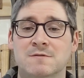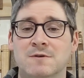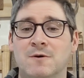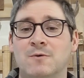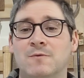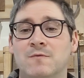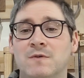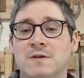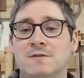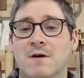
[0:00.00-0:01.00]
So
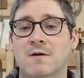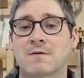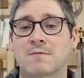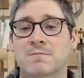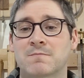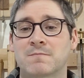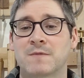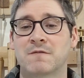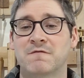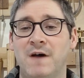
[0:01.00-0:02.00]
these are
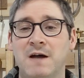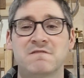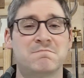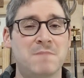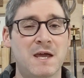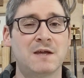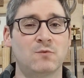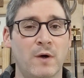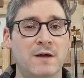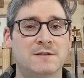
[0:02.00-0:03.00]
the 5
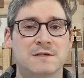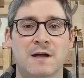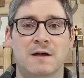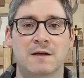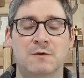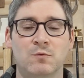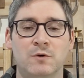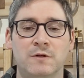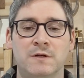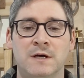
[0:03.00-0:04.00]
main ways that I get
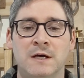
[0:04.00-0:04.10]
wood